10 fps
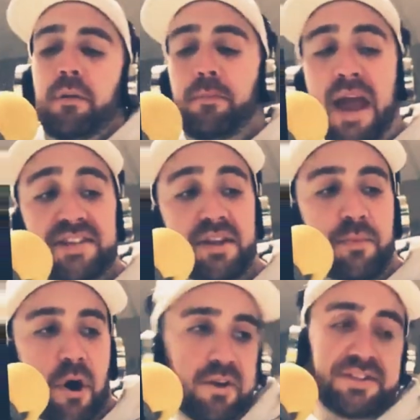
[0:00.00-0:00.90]

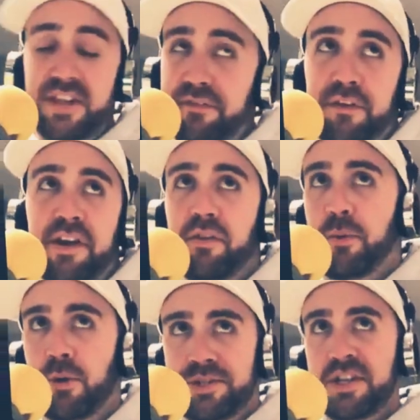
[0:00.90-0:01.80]
basketball is different in the
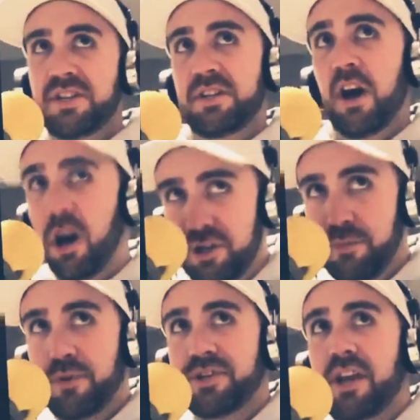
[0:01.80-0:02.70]
postseason.
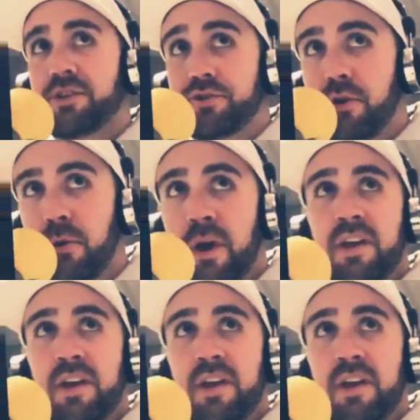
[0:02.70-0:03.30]
100% true.